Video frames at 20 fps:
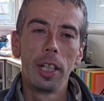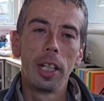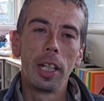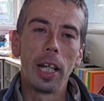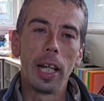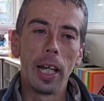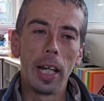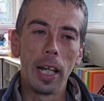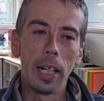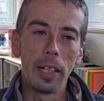
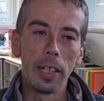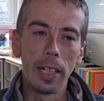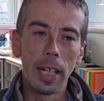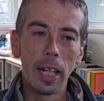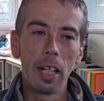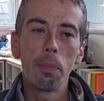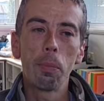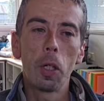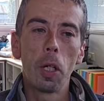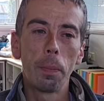And
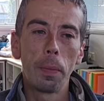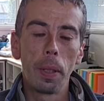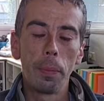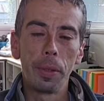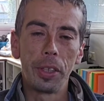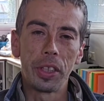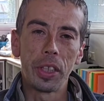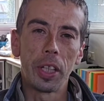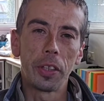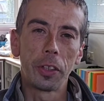nana might be a
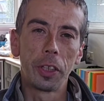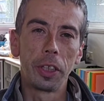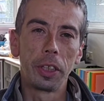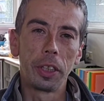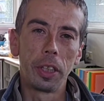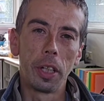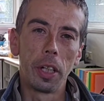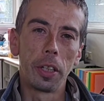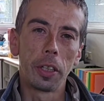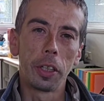bit touch and
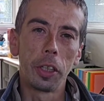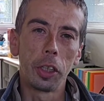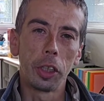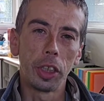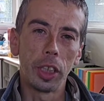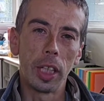go because she